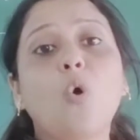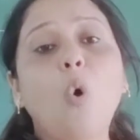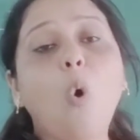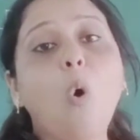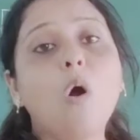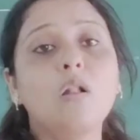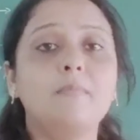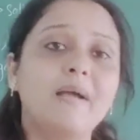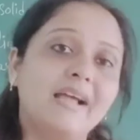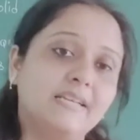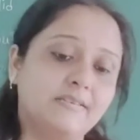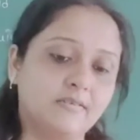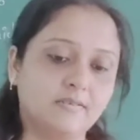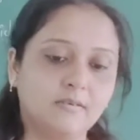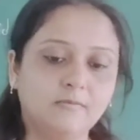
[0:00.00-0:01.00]
all
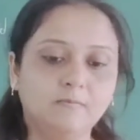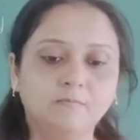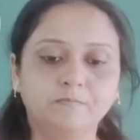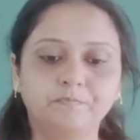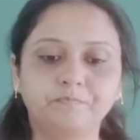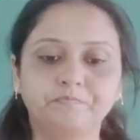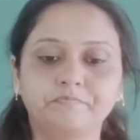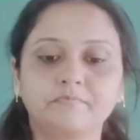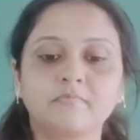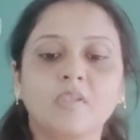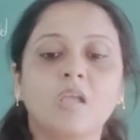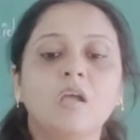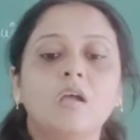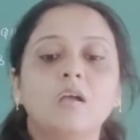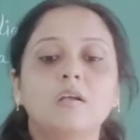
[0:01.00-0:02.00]
matter.
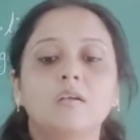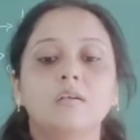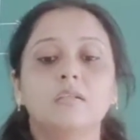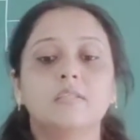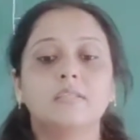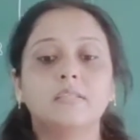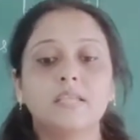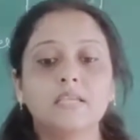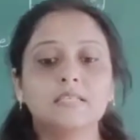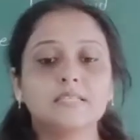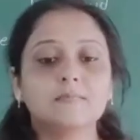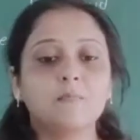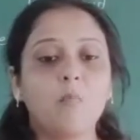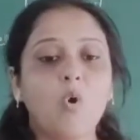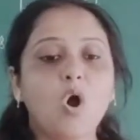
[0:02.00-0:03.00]

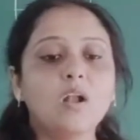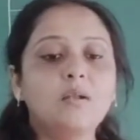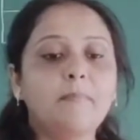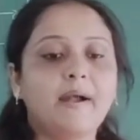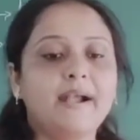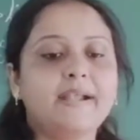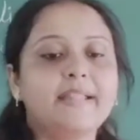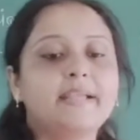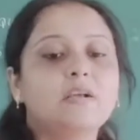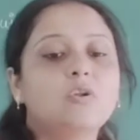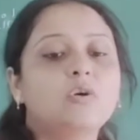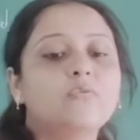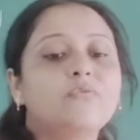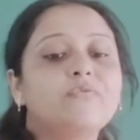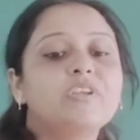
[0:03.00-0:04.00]
These small particles
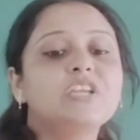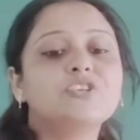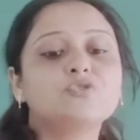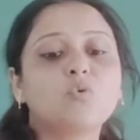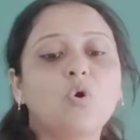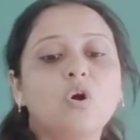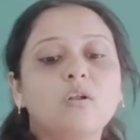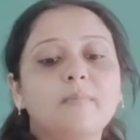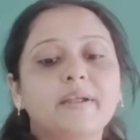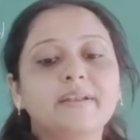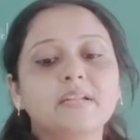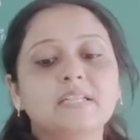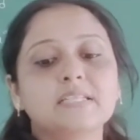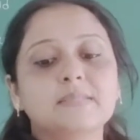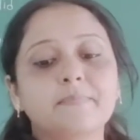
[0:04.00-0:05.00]
of which all
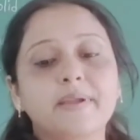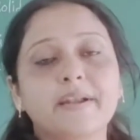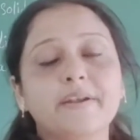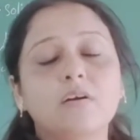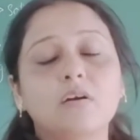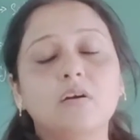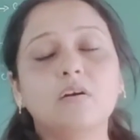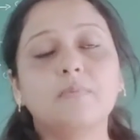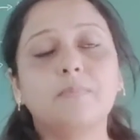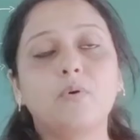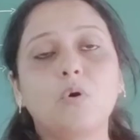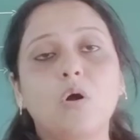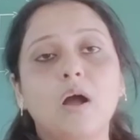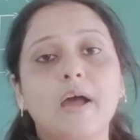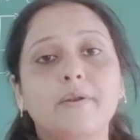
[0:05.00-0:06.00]
matter is made
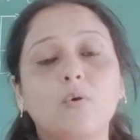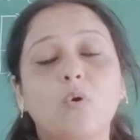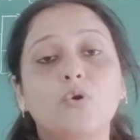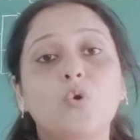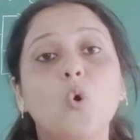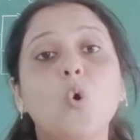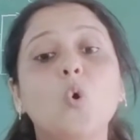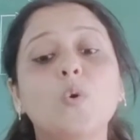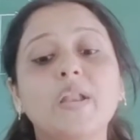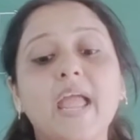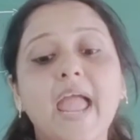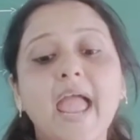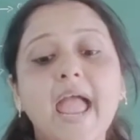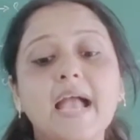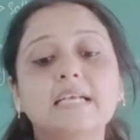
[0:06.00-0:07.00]
up are
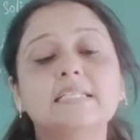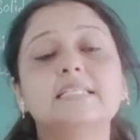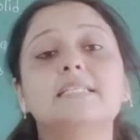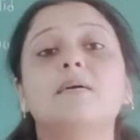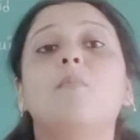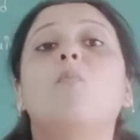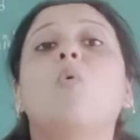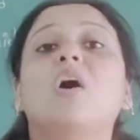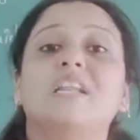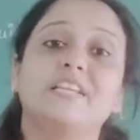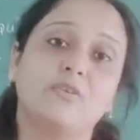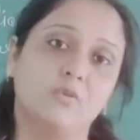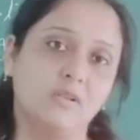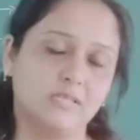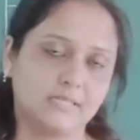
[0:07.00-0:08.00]
known as
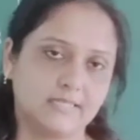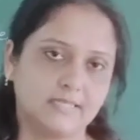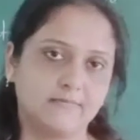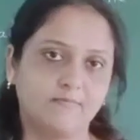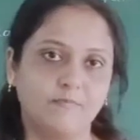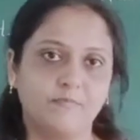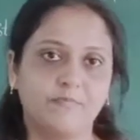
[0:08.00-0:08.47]
molecules.